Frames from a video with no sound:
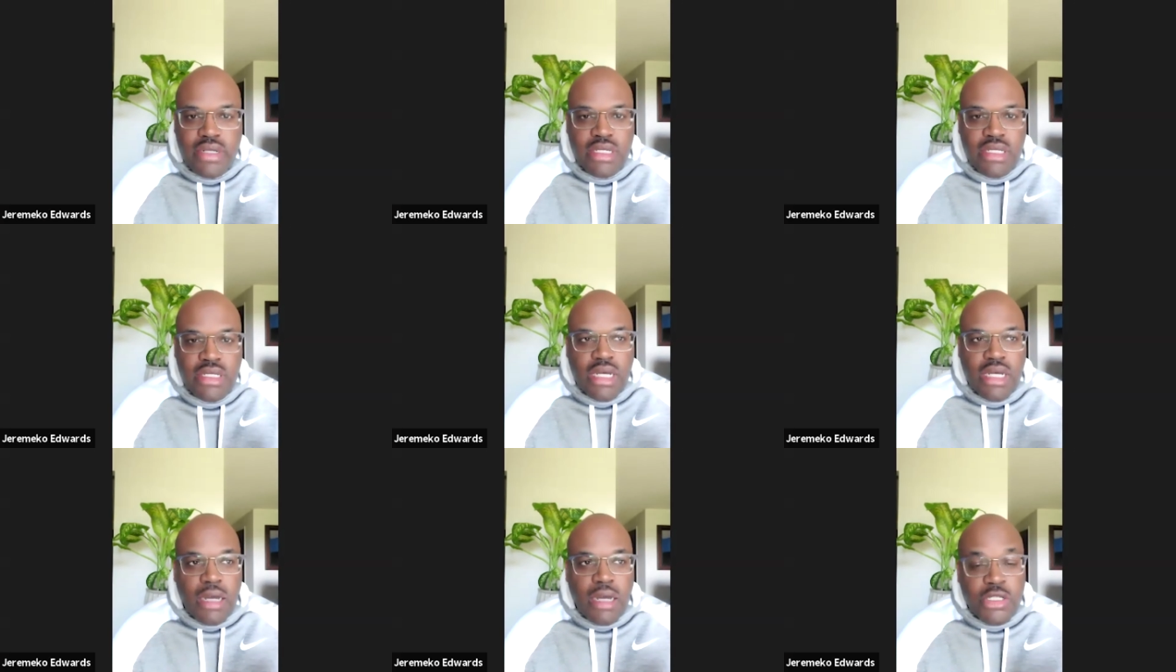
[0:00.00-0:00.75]
Um, you
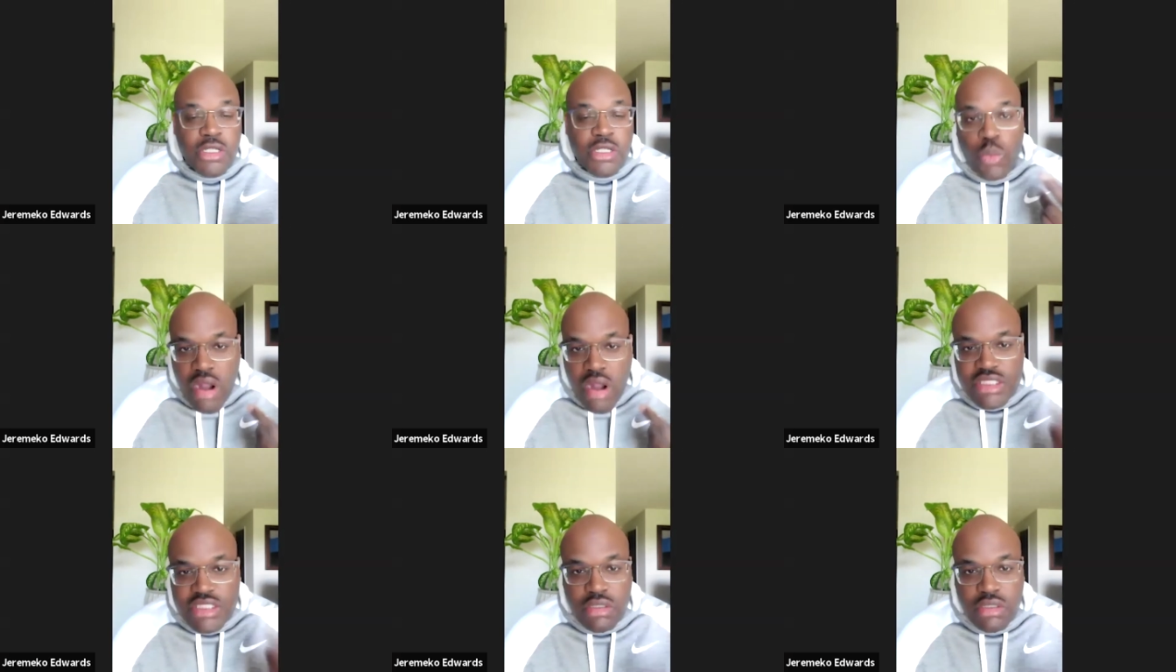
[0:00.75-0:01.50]
know, we are still on
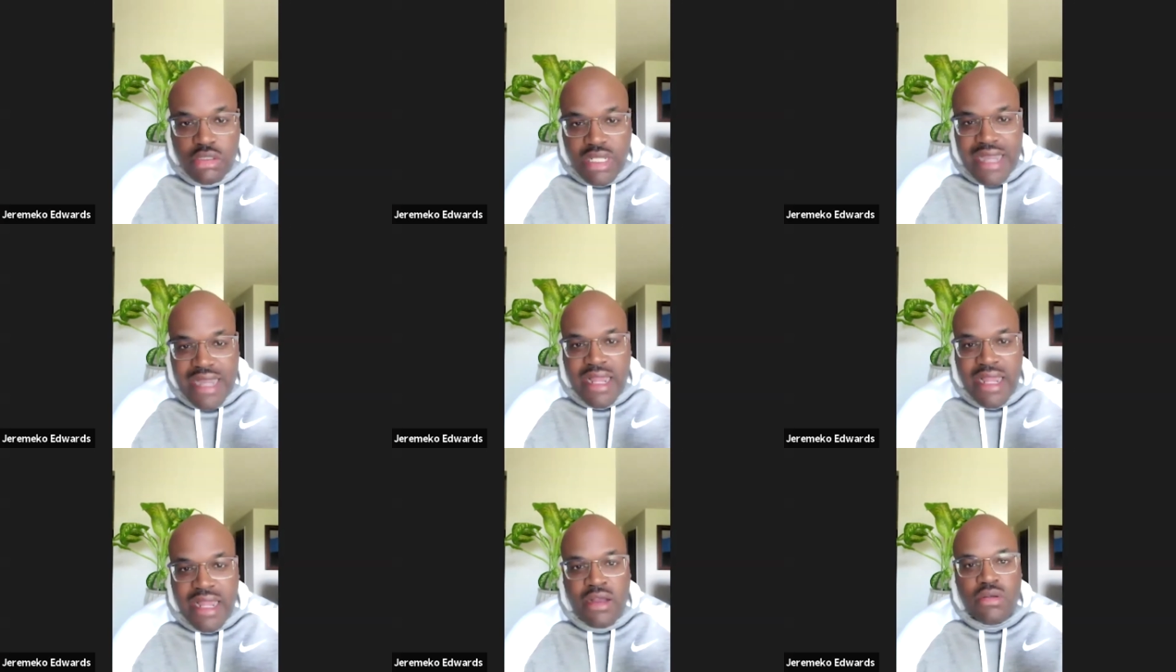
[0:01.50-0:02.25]
lockdown,
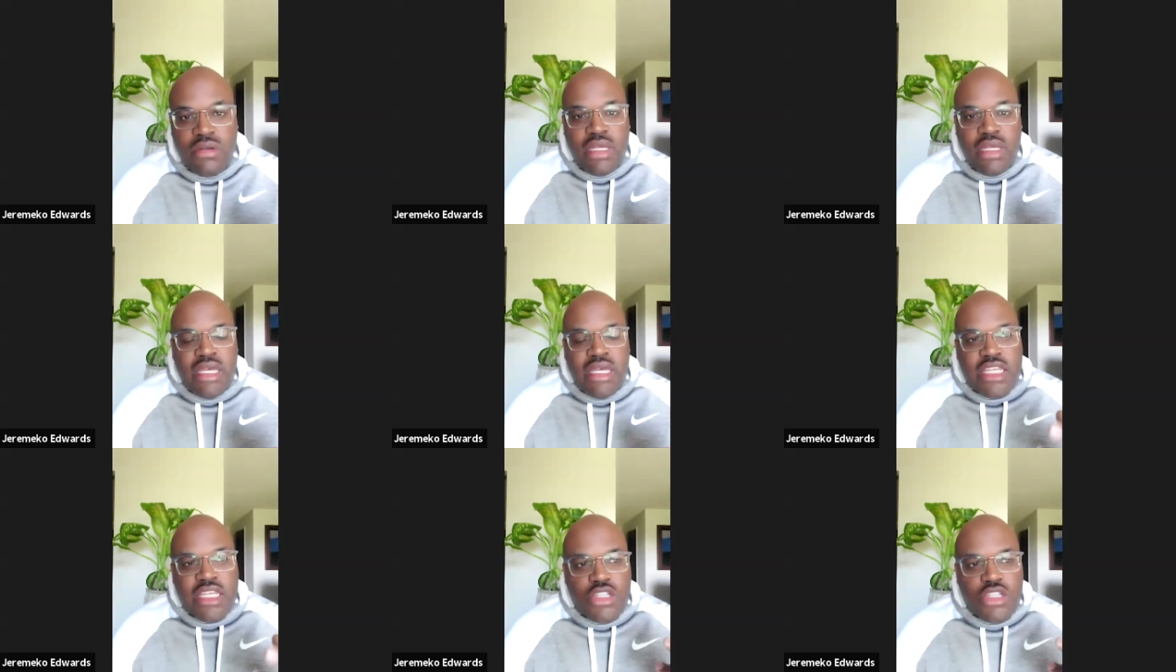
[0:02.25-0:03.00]
and
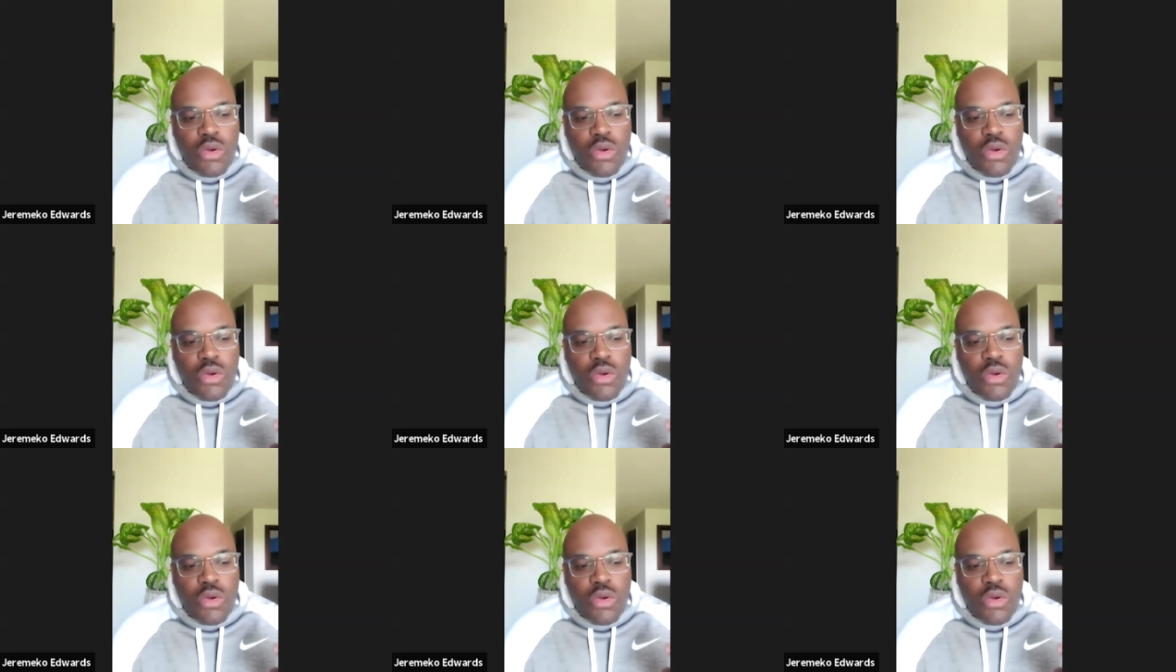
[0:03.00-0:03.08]
so